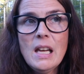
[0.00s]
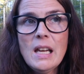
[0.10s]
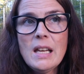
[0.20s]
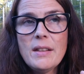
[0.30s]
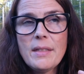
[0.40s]

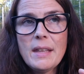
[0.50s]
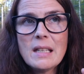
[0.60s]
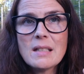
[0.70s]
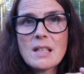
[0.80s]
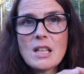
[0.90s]
And the thing
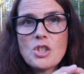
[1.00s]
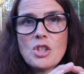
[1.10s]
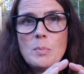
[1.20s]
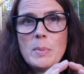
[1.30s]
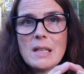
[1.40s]
inside
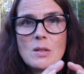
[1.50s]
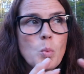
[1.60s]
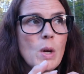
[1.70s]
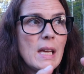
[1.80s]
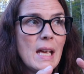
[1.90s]
shouldn't be as
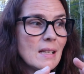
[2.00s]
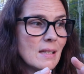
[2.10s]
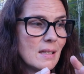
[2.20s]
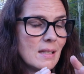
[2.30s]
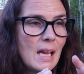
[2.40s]
white as
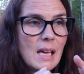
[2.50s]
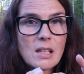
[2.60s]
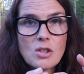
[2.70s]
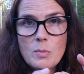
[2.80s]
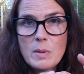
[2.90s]
the sac.
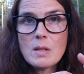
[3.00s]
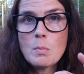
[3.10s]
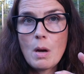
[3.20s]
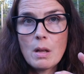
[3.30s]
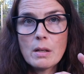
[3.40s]
It should be
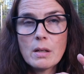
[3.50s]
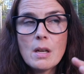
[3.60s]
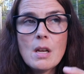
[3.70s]
smaller.